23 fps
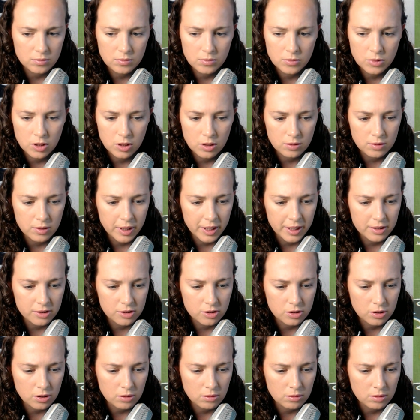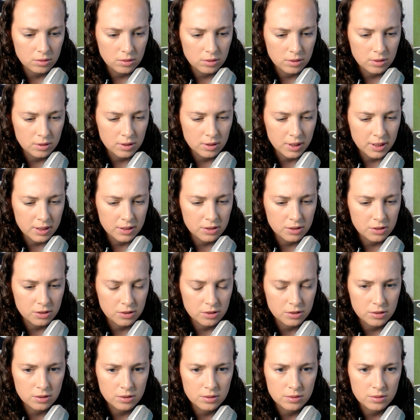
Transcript: All right, so let's